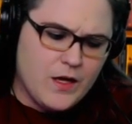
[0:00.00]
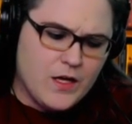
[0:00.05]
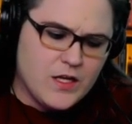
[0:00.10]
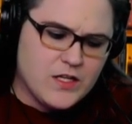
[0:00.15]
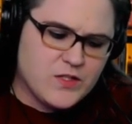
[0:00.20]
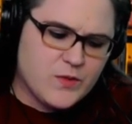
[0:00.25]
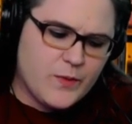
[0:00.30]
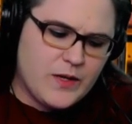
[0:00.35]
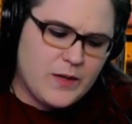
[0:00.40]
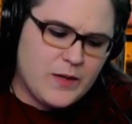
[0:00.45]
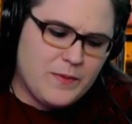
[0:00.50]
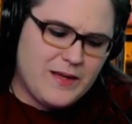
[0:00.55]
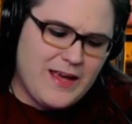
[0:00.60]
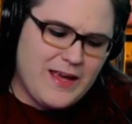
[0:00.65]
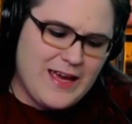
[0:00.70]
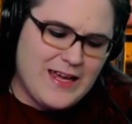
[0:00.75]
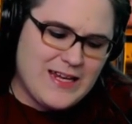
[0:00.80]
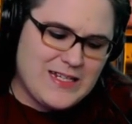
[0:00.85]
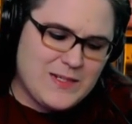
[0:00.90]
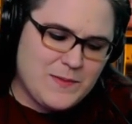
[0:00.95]
So when it
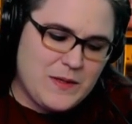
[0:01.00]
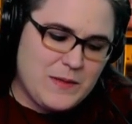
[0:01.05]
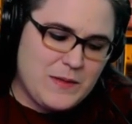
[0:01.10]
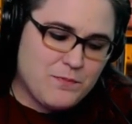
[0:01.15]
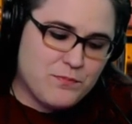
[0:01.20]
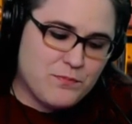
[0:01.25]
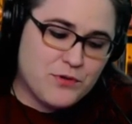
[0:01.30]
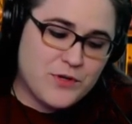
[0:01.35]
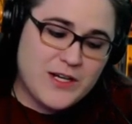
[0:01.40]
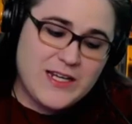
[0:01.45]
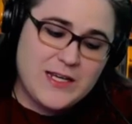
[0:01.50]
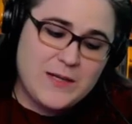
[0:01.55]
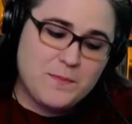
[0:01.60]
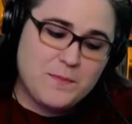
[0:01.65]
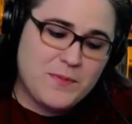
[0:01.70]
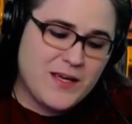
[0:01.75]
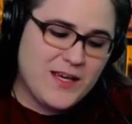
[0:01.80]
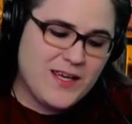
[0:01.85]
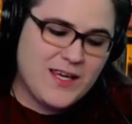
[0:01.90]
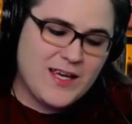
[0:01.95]
began to be pretty
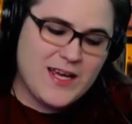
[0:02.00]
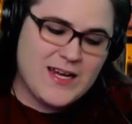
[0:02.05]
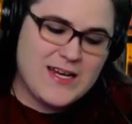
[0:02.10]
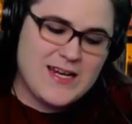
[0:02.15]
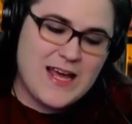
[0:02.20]
pink and